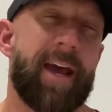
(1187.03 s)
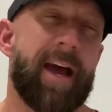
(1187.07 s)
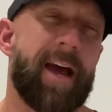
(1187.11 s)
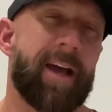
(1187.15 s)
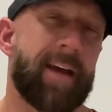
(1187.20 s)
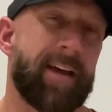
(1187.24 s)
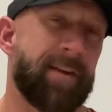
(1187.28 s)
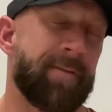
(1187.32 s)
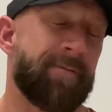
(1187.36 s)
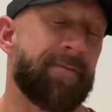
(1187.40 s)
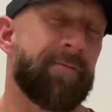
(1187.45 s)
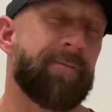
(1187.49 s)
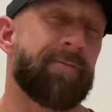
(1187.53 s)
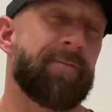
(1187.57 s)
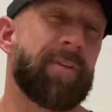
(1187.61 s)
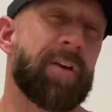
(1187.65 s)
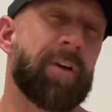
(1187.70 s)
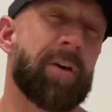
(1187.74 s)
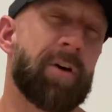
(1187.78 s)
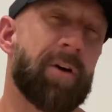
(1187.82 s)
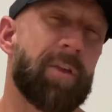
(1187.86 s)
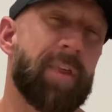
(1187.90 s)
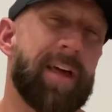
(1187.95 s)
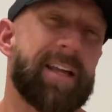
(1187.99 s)
I can
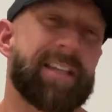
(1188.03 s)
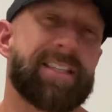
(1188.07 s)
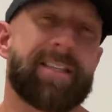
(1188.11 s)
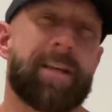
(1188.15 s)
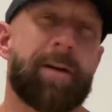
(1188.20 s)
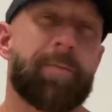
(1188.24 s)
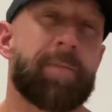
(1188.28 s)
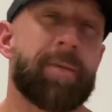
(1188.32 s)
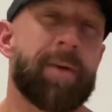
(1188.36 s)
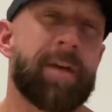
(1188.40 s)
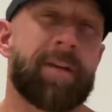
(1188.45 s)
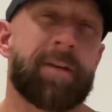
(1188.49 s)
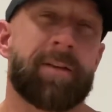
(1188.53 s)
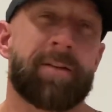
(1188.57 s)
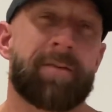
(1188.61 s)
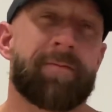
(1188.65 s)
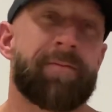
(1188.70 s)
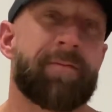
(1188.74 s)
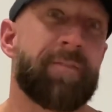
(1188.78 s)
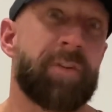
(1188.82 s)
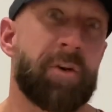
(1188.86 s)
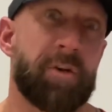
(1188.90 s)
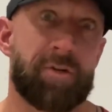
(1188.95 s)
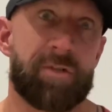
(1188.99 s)
feel that something
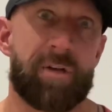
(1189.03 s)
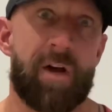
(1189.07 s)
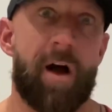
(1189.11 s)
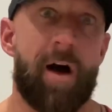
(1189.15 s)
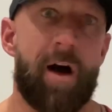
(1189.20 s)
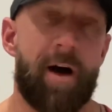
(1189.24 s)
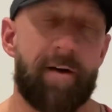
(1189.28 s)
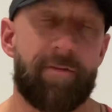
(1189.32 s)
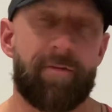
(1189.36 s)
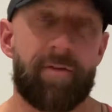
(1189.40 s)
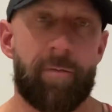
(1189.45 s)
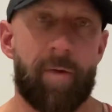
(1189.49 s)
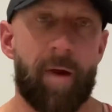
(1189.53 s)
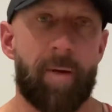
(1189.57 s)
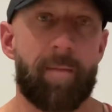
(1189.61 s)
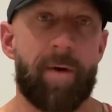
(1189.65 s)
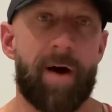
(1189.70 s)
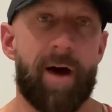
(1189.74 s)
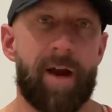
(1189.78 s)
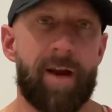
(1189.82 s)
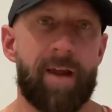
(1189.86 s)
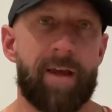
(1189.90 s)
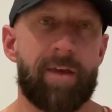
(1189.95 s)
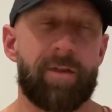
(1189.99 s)
feels off in my
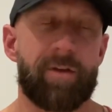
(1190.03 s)
body.